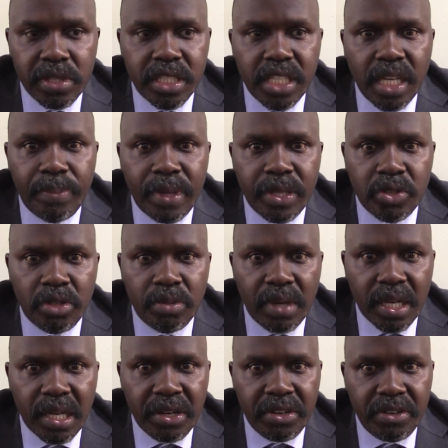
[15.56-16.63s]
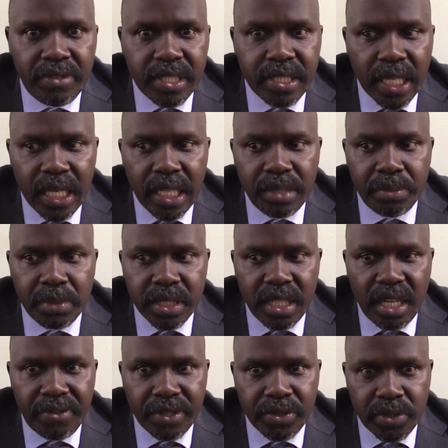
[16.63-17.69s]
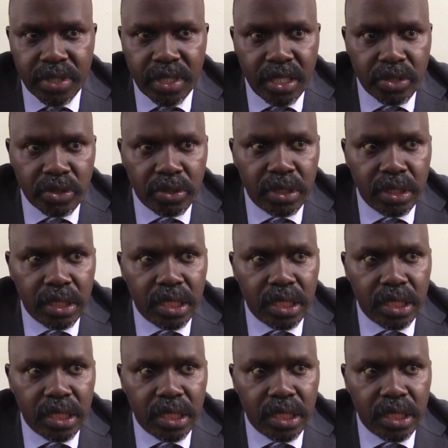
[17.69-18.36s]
the chairperson of Makerere University Academic Staff Association.